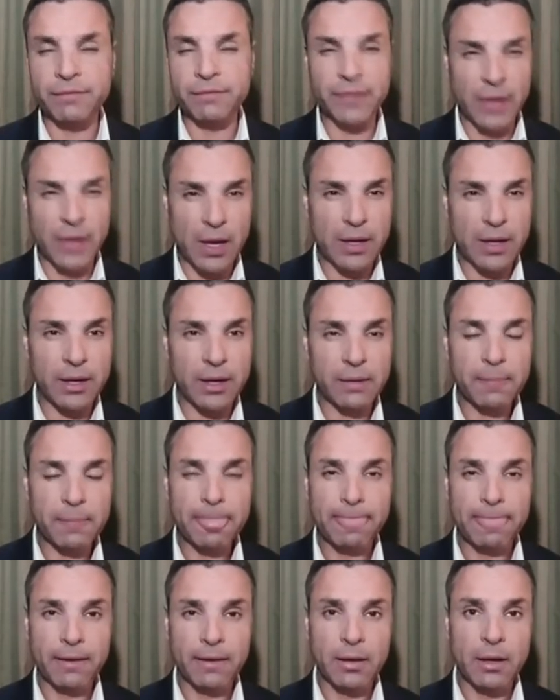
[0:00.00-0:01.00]
Vienna.
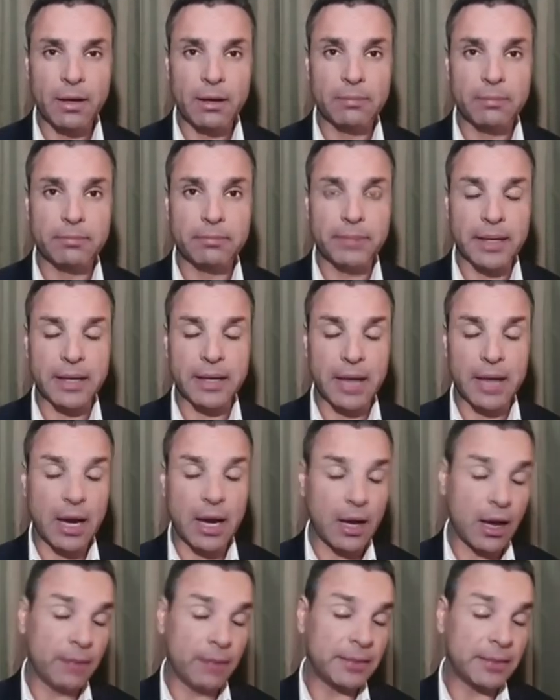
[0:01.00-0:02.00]
But
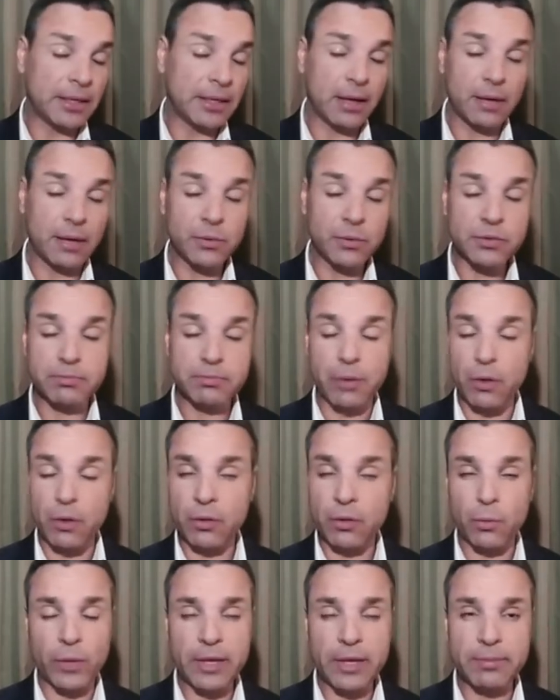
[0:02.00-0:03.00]
I was blown
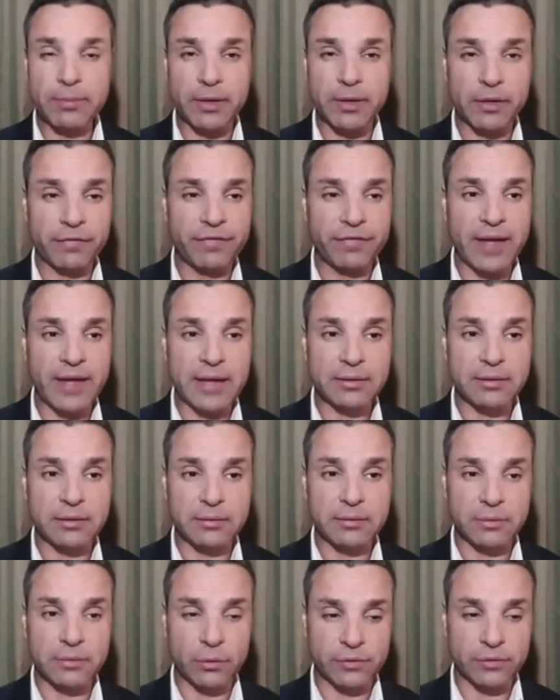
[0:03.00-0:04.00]
away by the fact
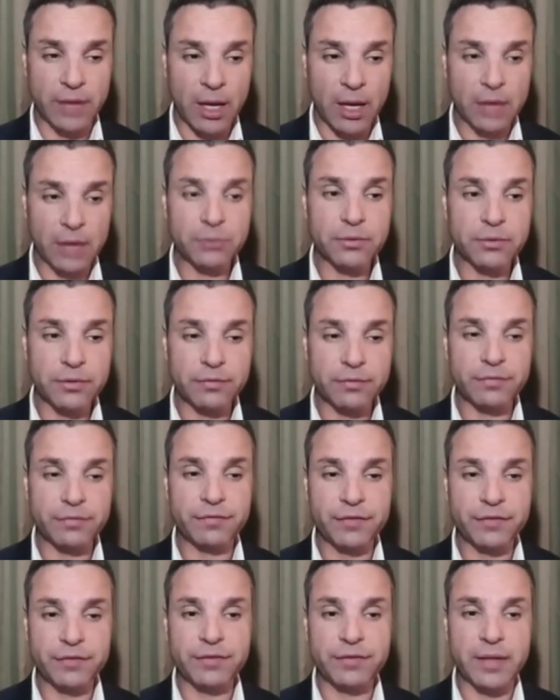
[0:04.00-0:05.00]
that of the
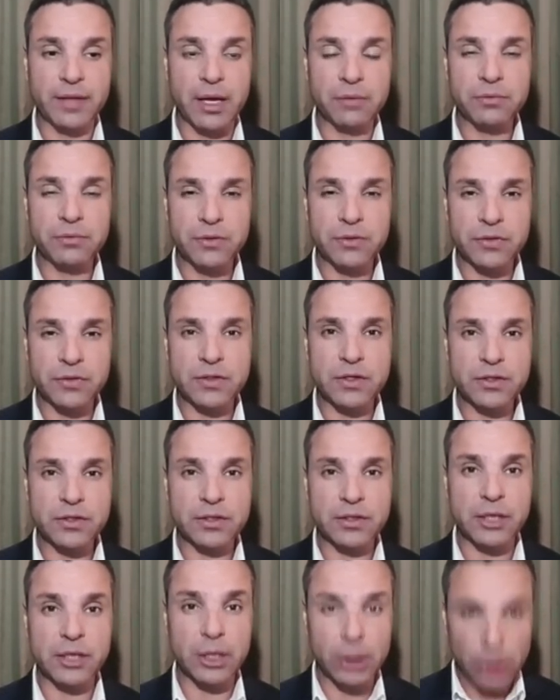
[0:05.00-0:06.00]
150,
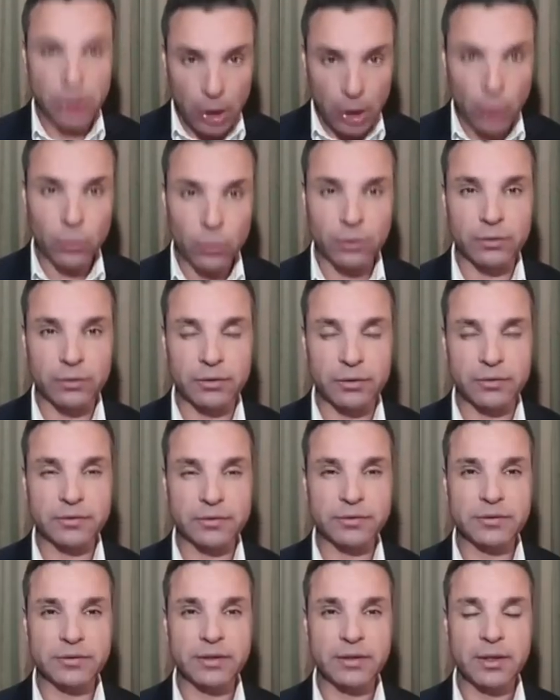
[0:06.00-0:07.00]
160
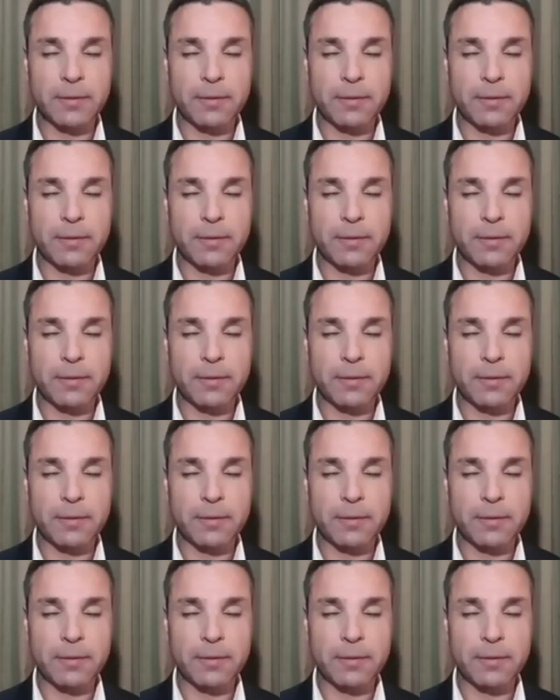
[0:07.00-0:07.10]
locals,